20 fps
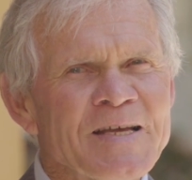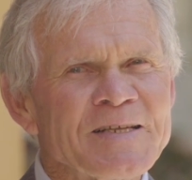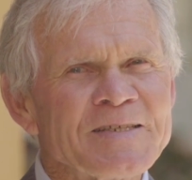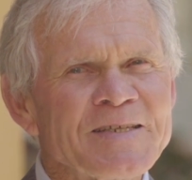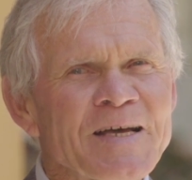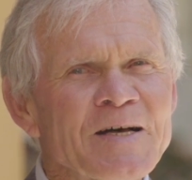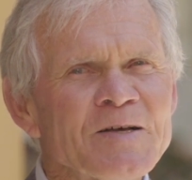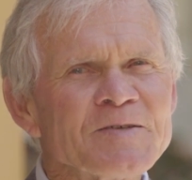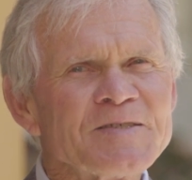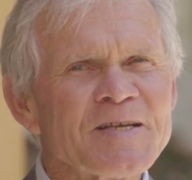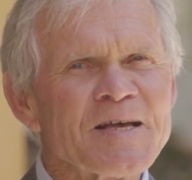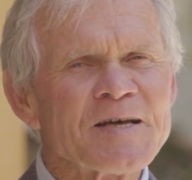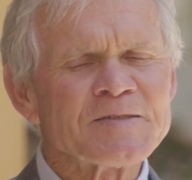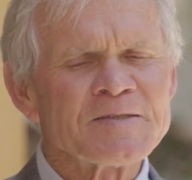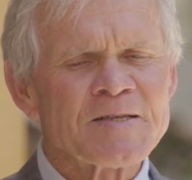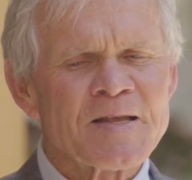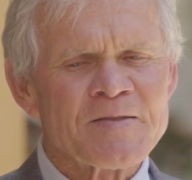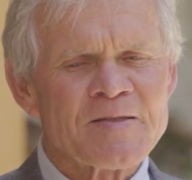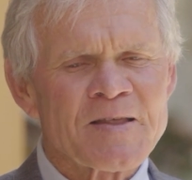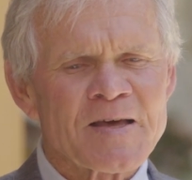tells
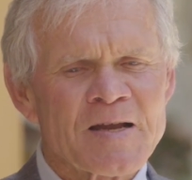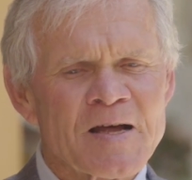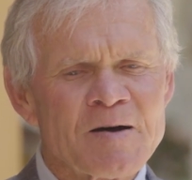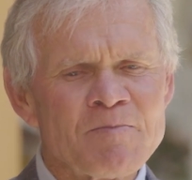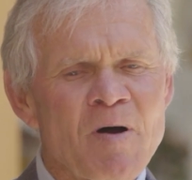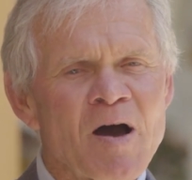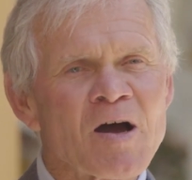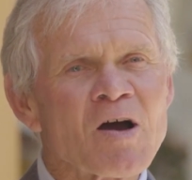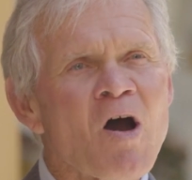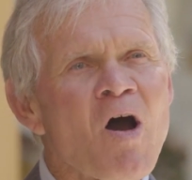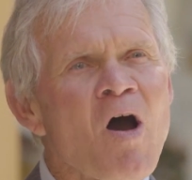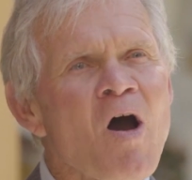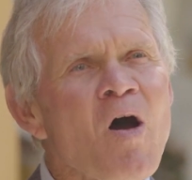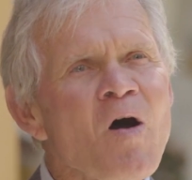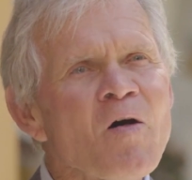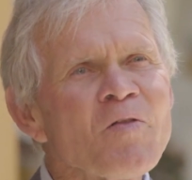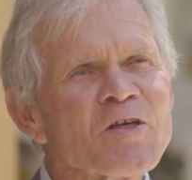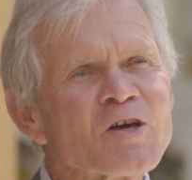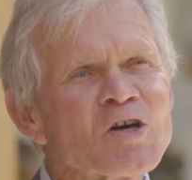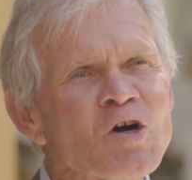us that among
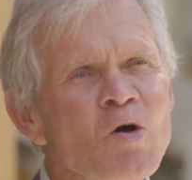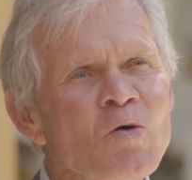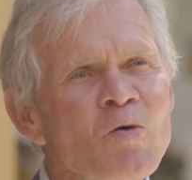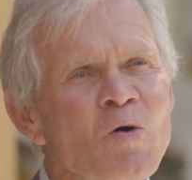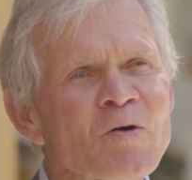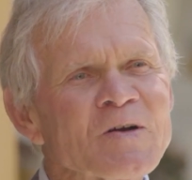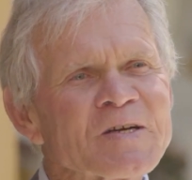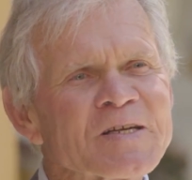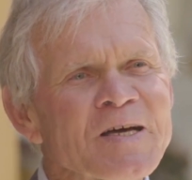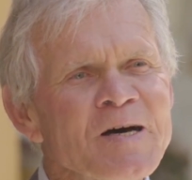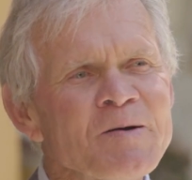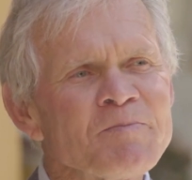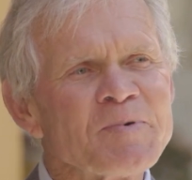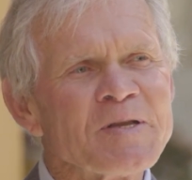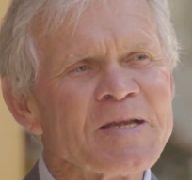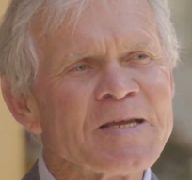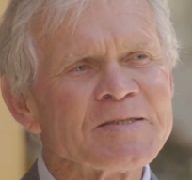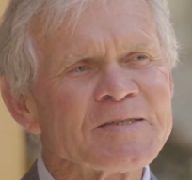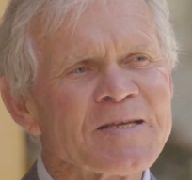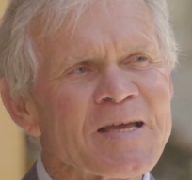all the cohort
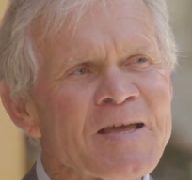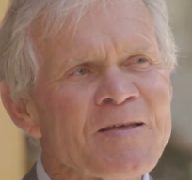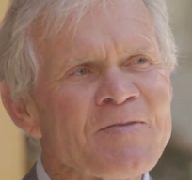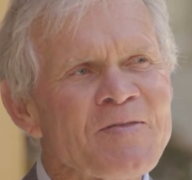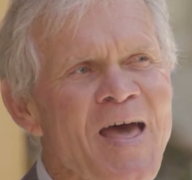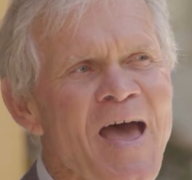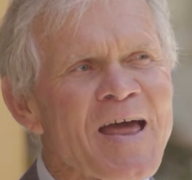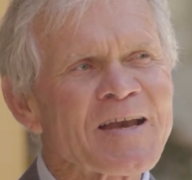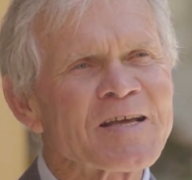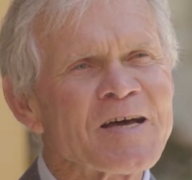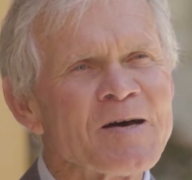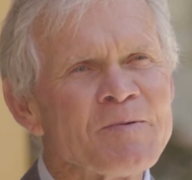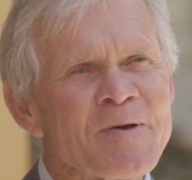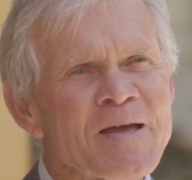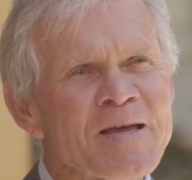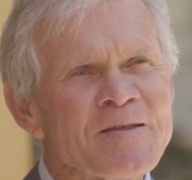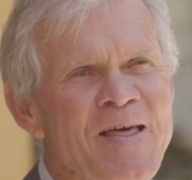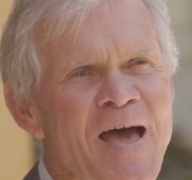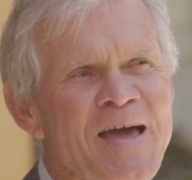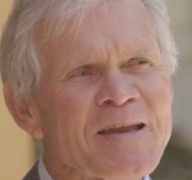companies in
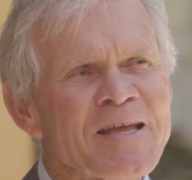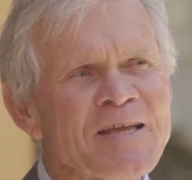that